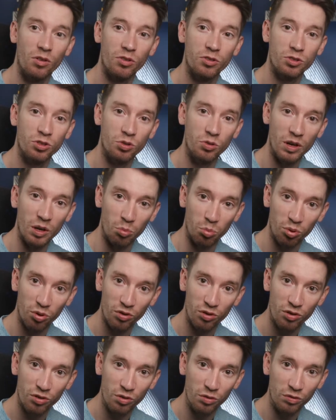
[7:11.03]
to
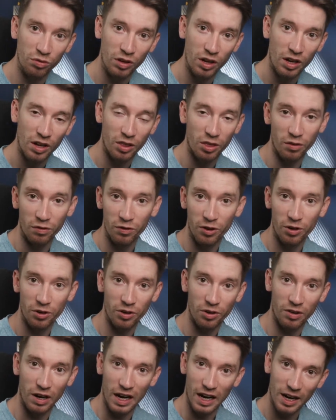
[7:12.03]
improve the
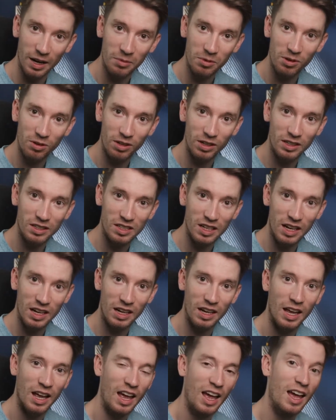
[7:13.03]
photo I'm going to
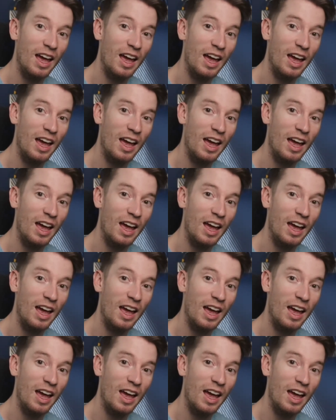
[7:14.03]
take,